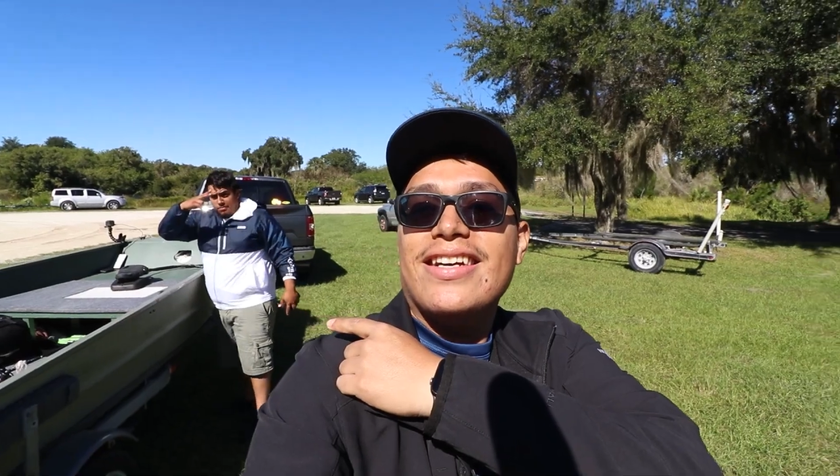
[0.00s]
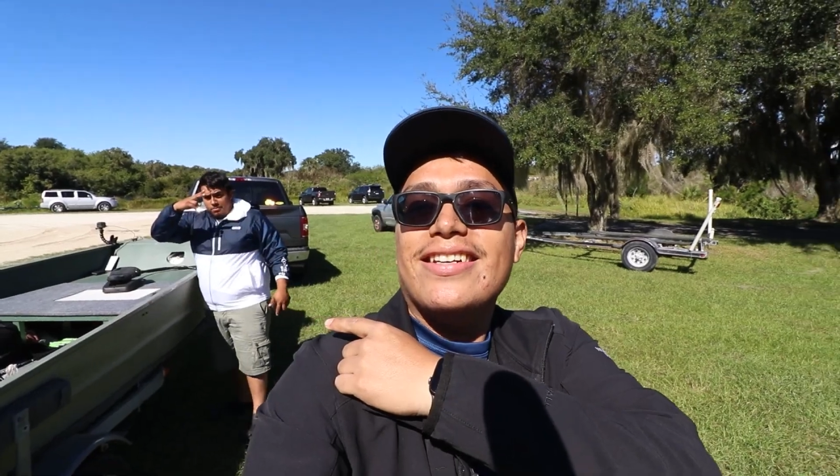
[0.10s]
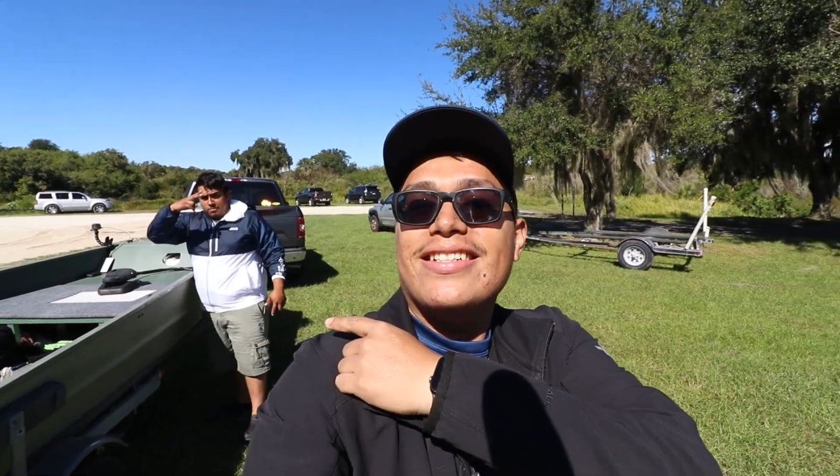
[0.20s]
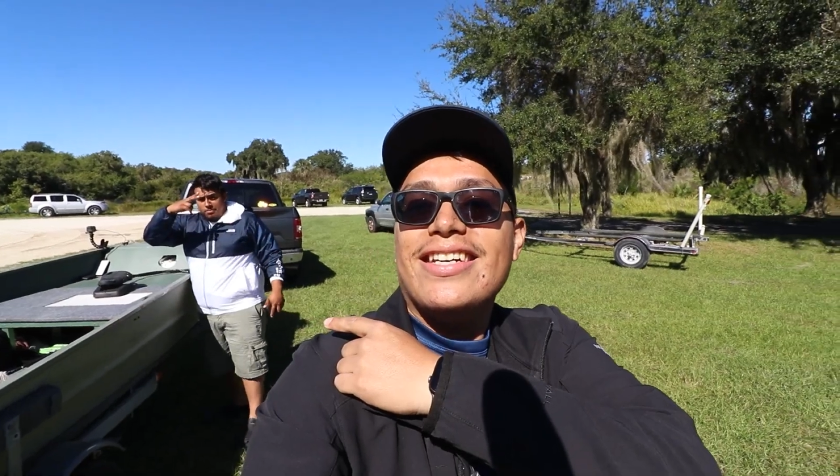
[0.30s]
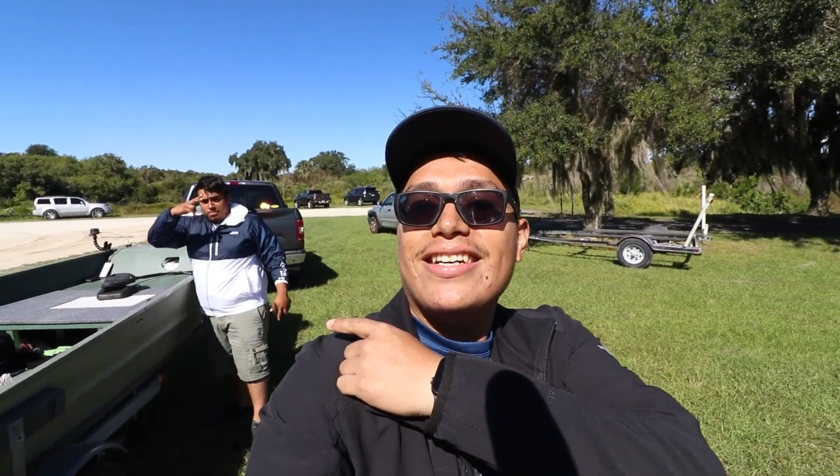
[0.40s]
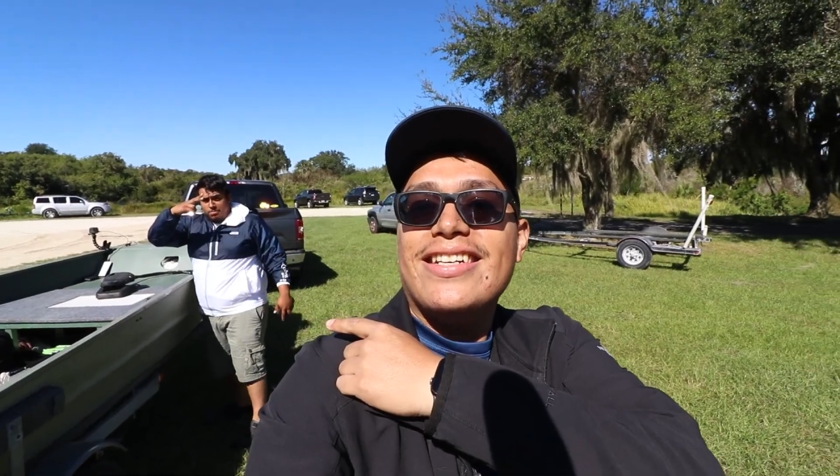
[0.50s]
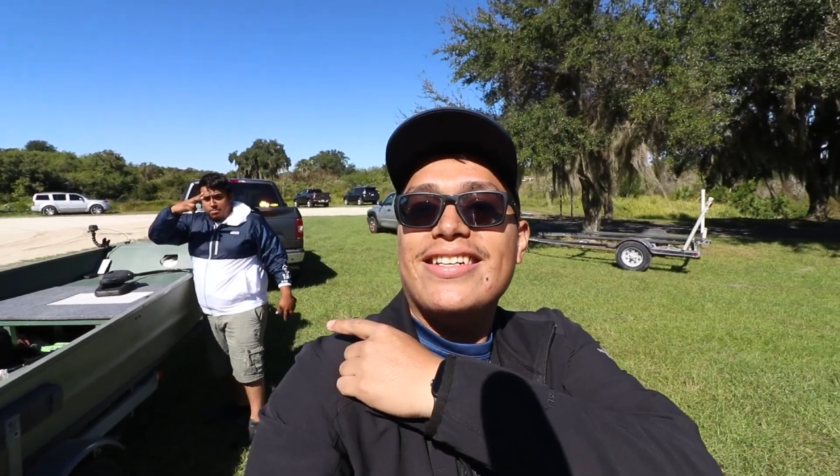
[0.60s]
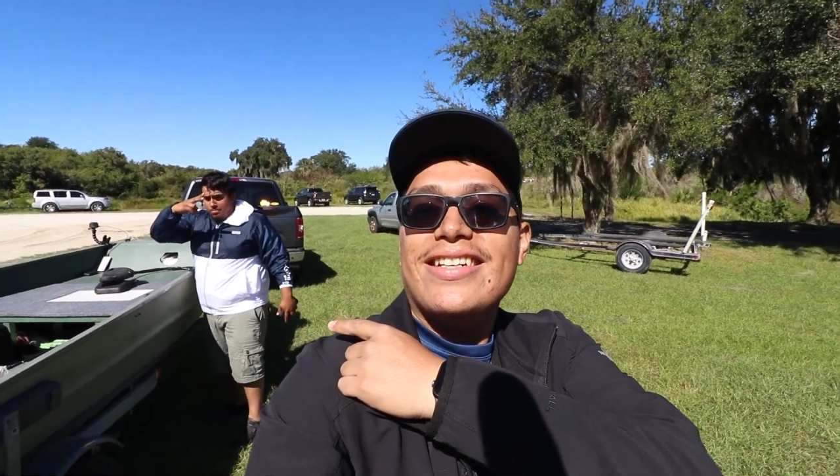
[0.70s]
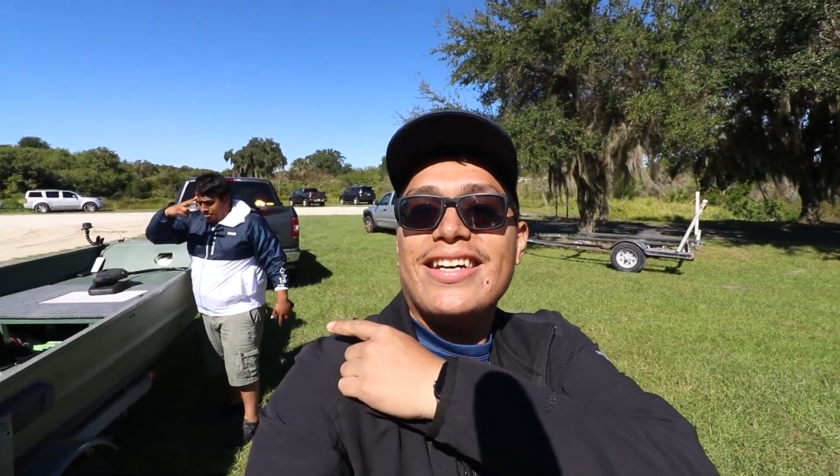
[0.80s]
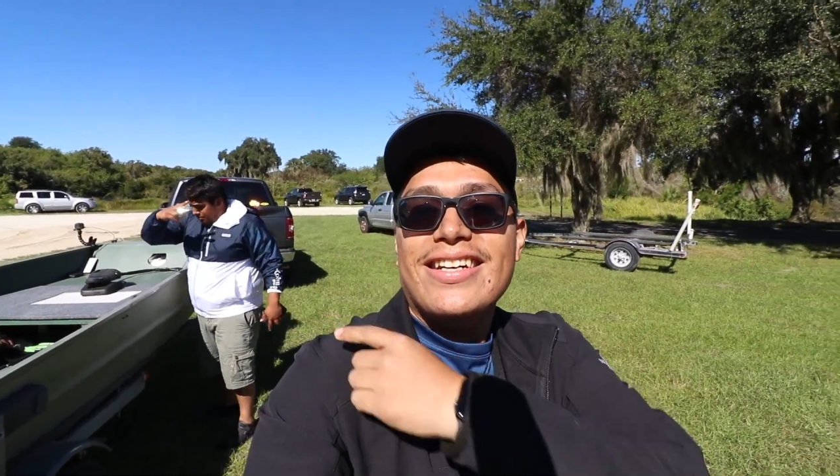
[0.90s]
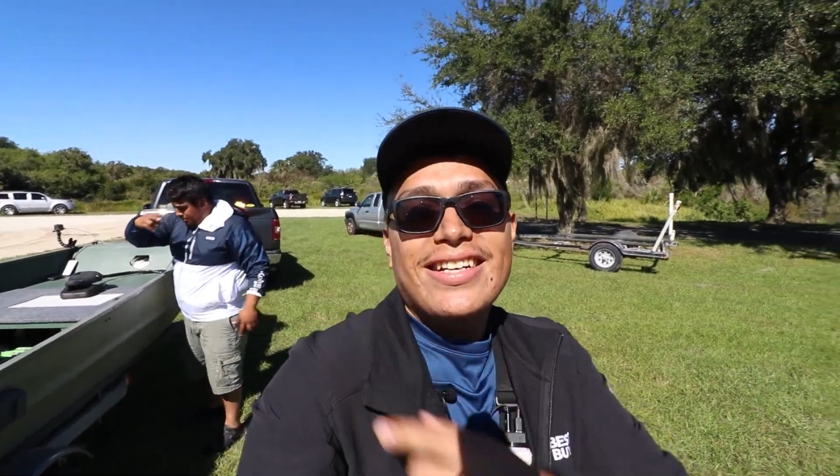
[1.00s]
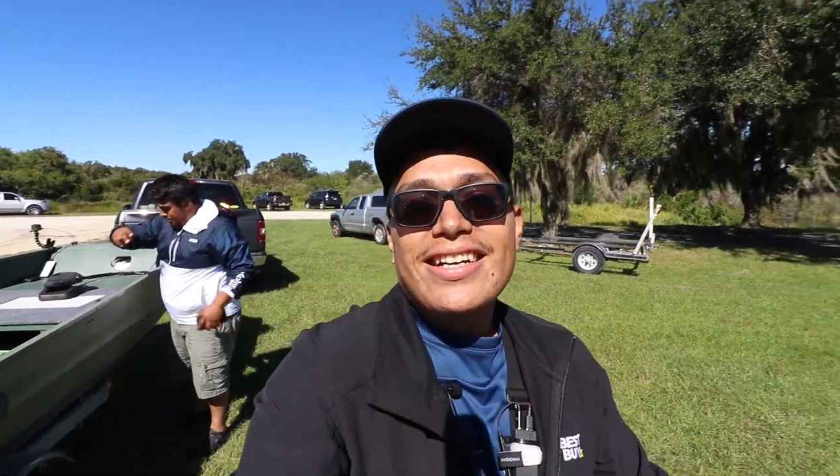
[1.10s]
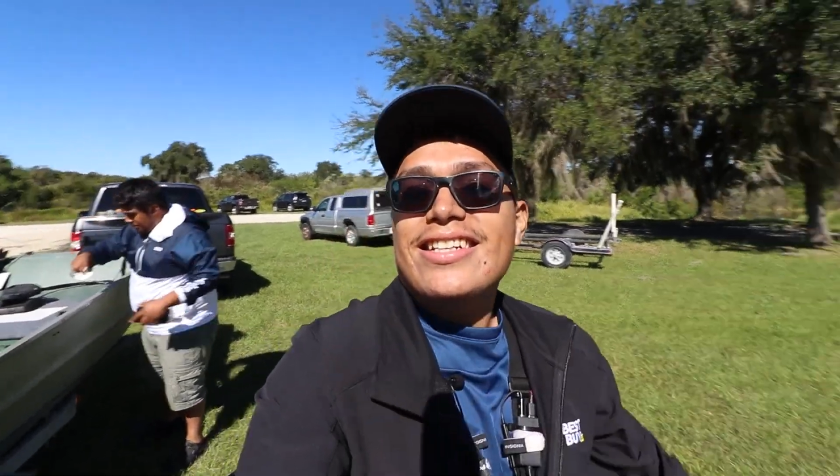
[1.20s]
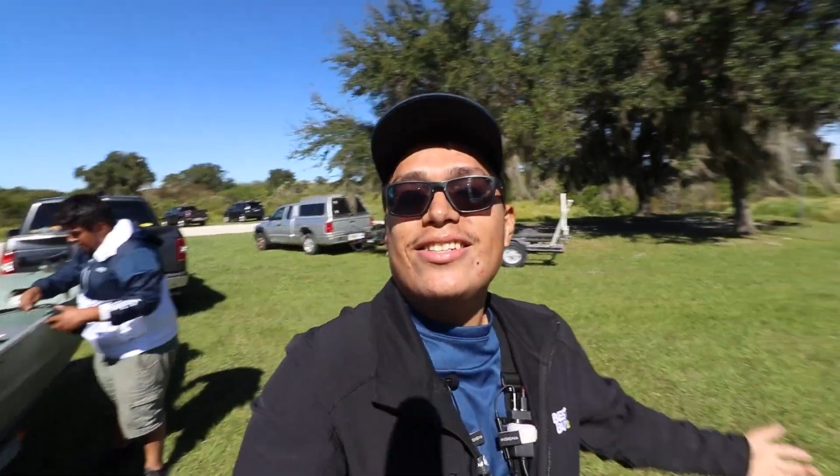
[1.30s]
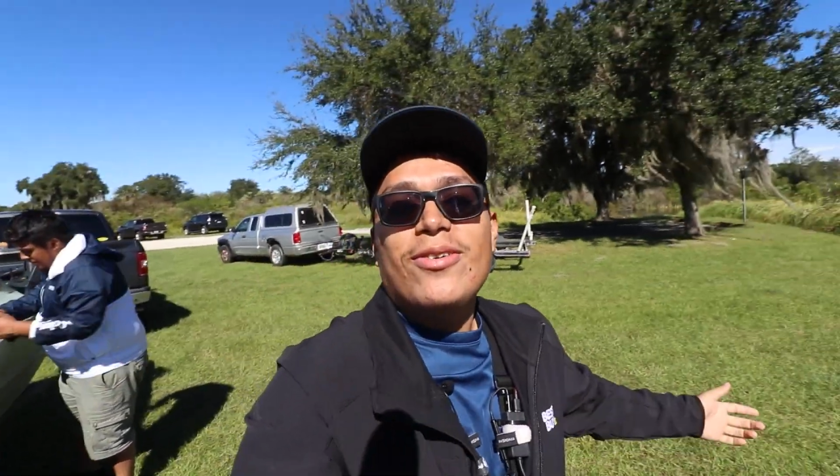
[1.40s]
Hell yeah, hell yeah.
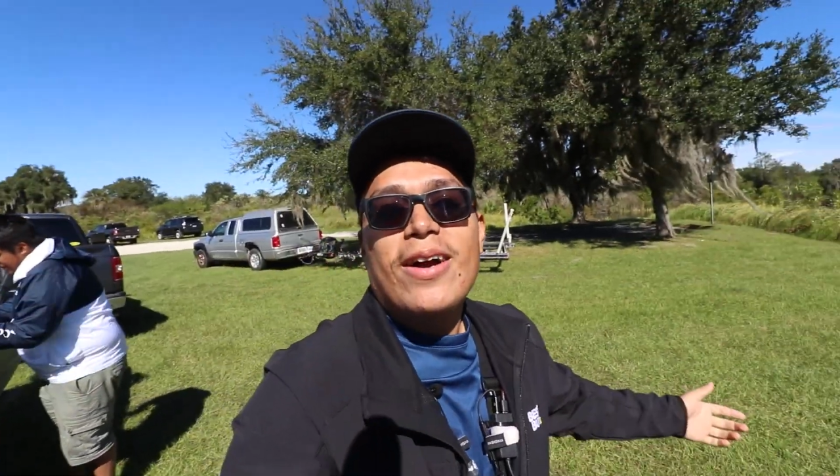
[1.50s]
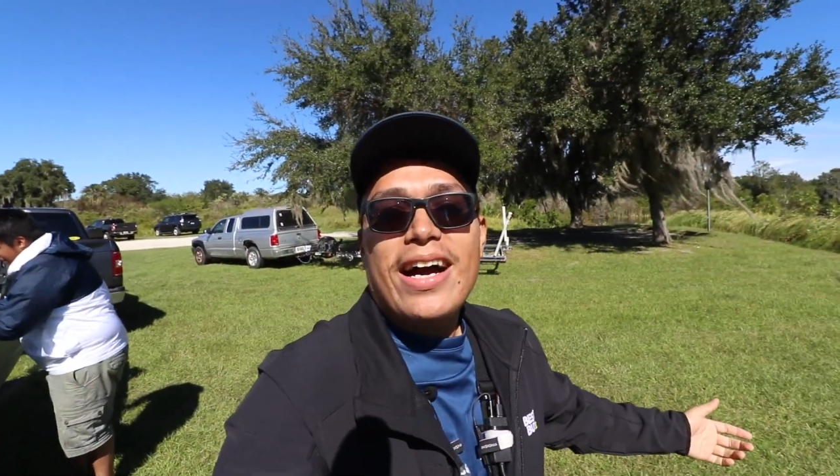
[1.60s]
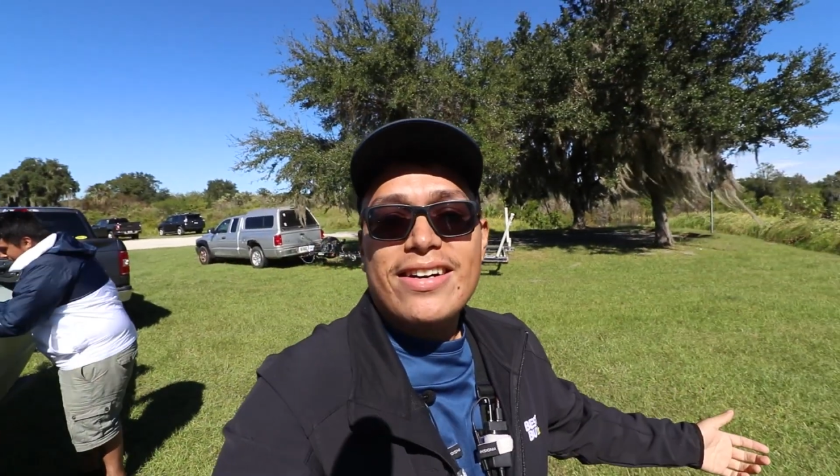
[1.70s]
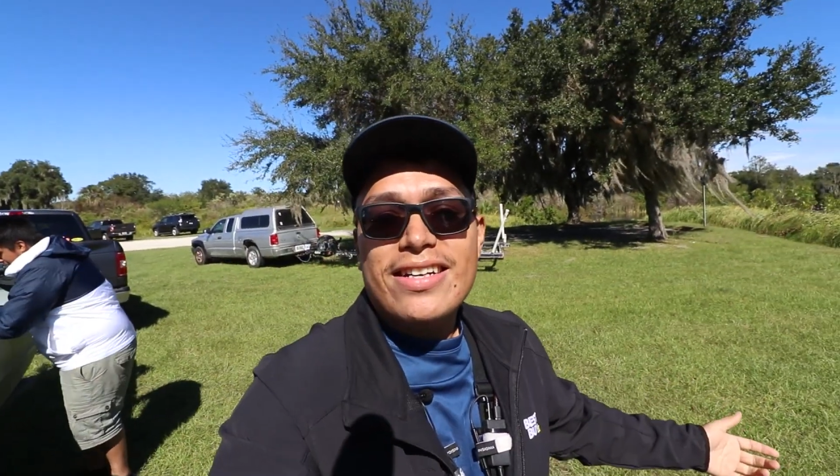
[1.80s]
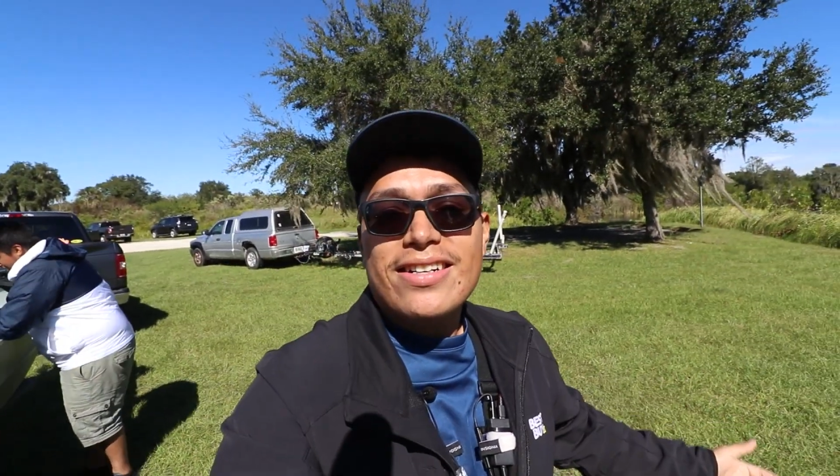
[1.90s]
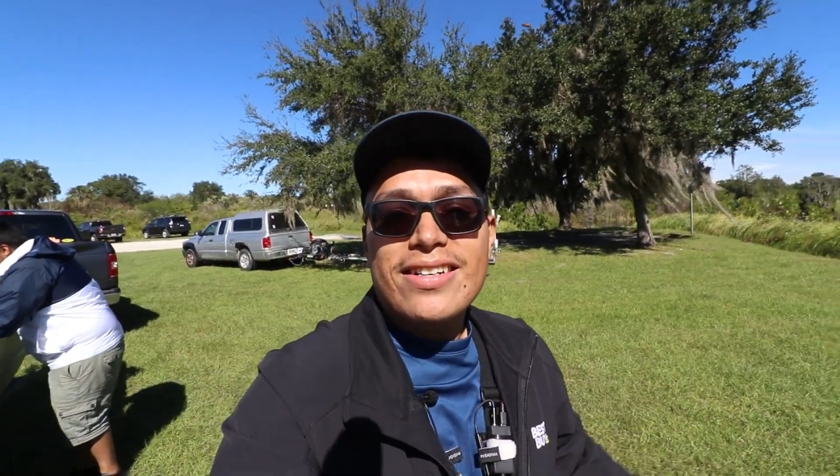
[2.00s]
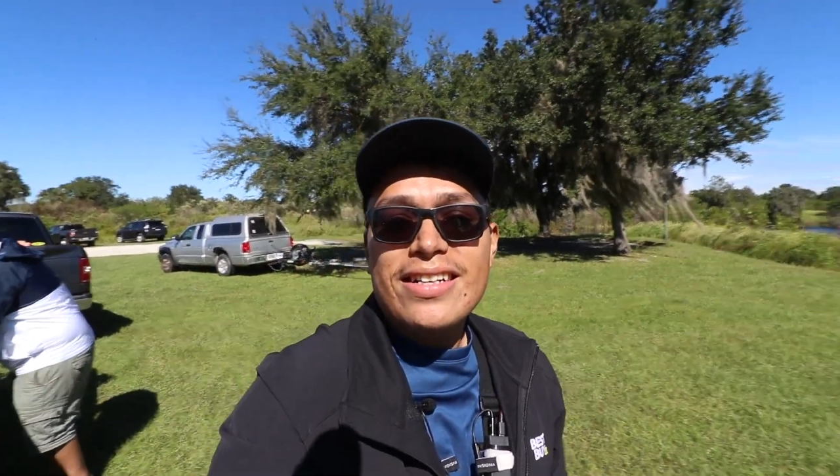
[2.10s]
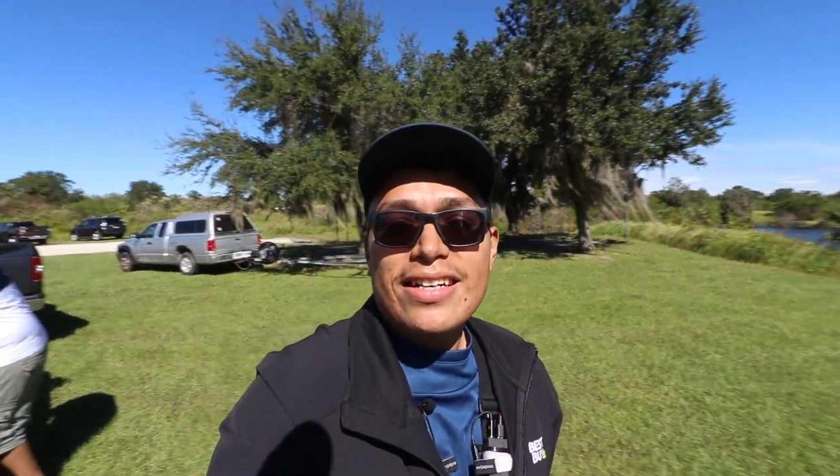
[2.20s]
So we're out here.